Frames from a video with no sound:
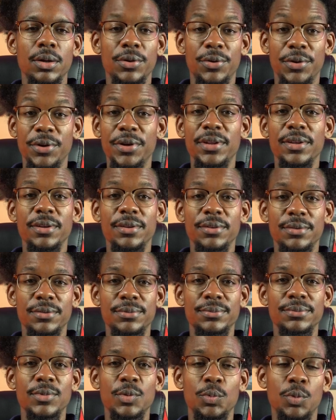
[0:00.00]
Greetings.
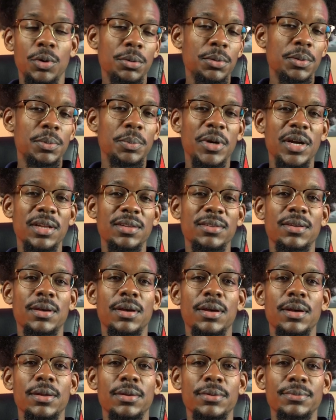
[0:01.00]
Welcome to Mon
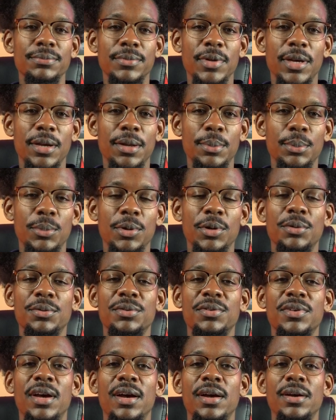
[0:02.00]
Tod. I am your
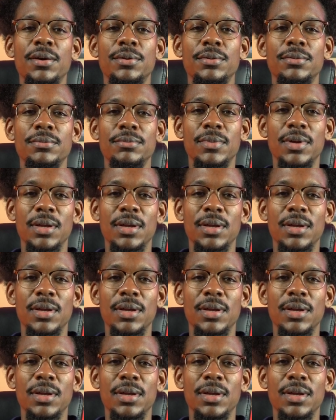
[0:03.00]
host, Kyle.